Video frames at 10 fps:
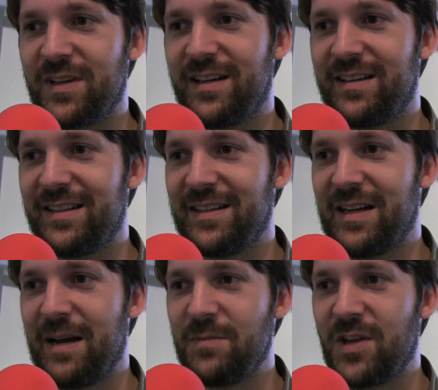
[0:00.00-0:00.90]

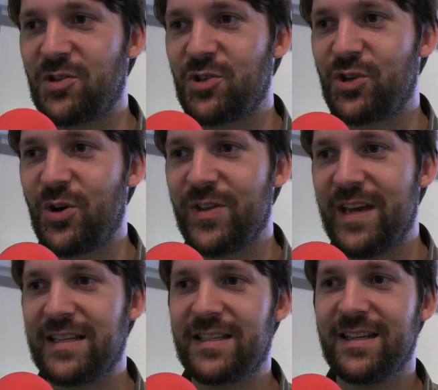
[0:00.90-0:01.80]
I'm not too sure
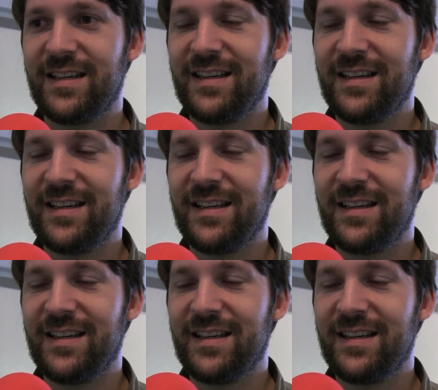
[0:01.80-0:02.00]
that